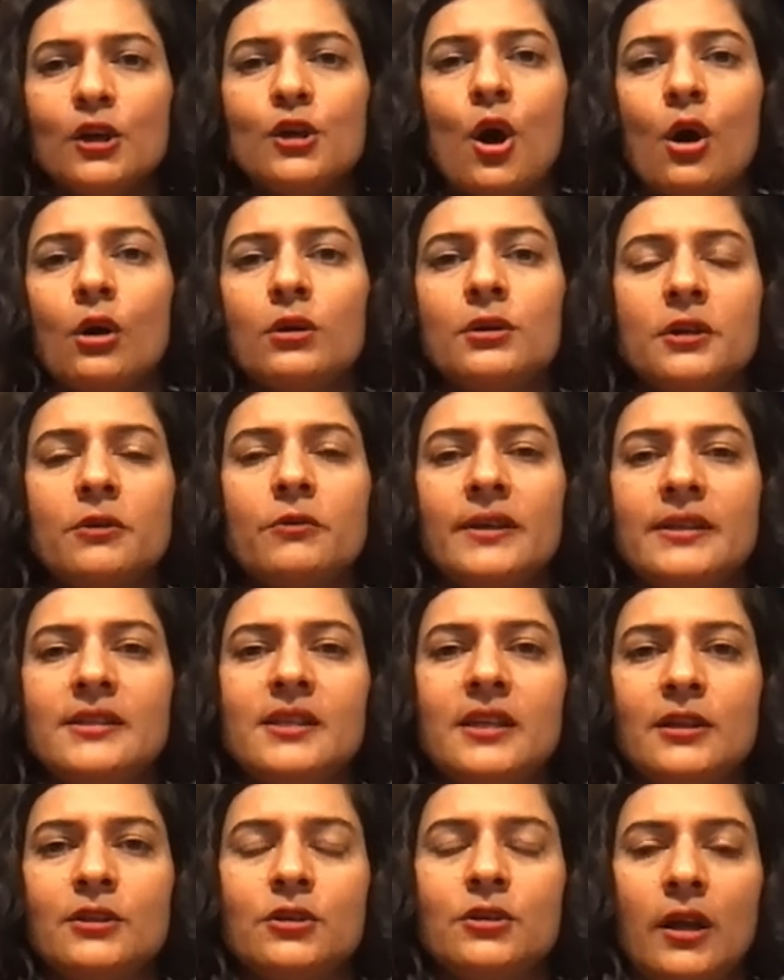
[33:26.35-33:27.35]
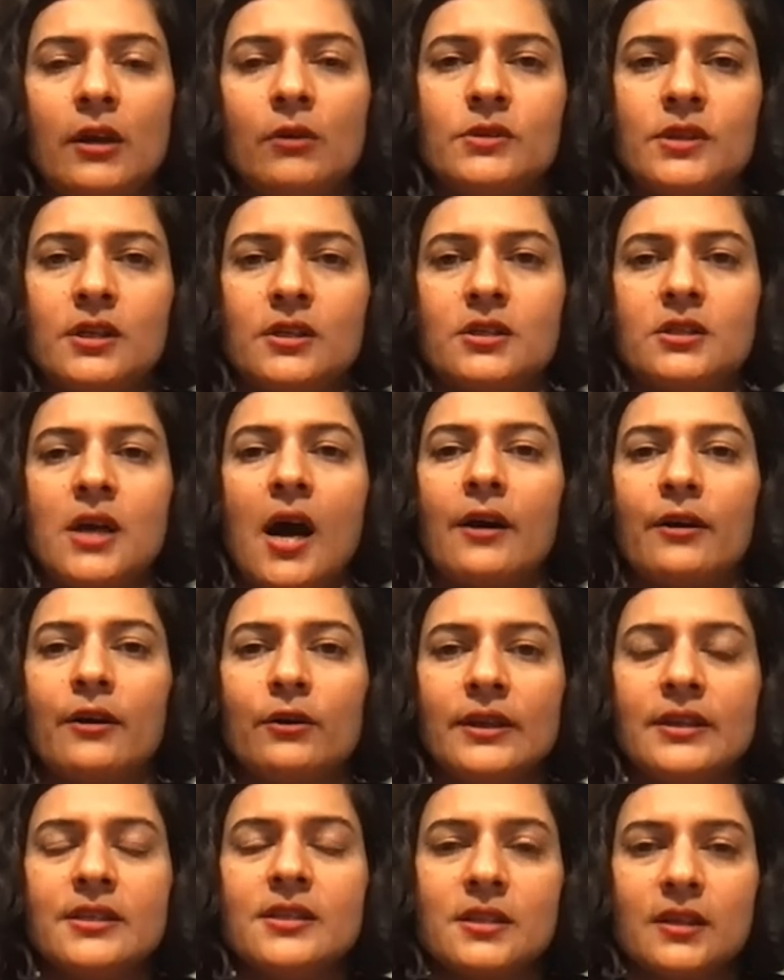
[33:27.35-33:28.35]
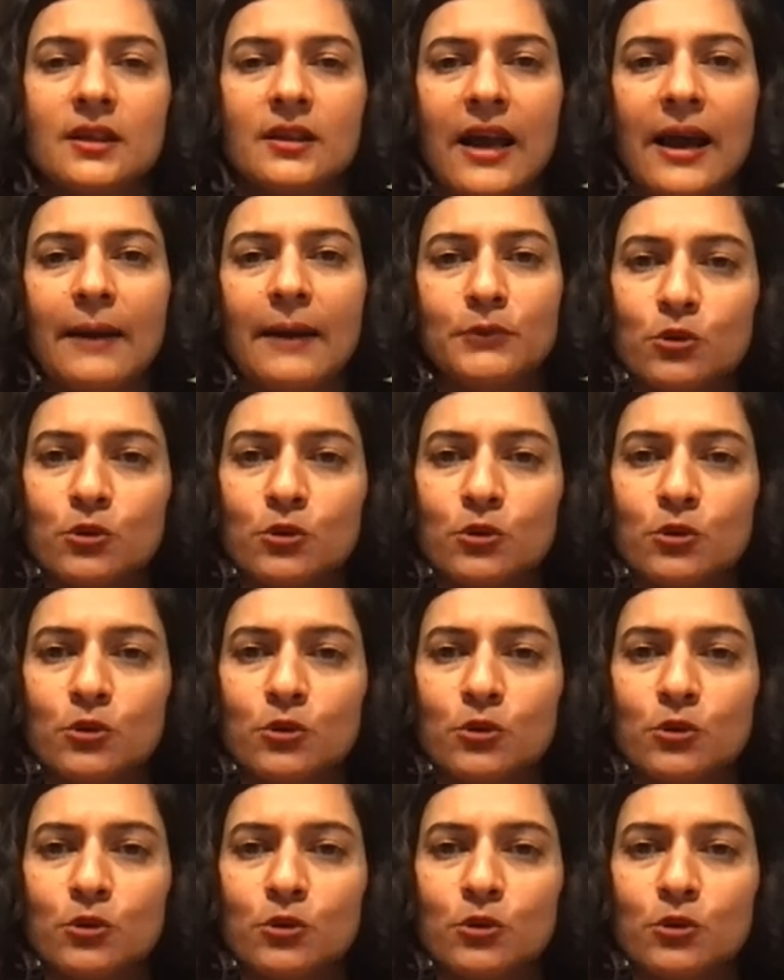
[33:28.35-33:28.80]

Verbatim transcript: doctor we see today who's a star on Instagram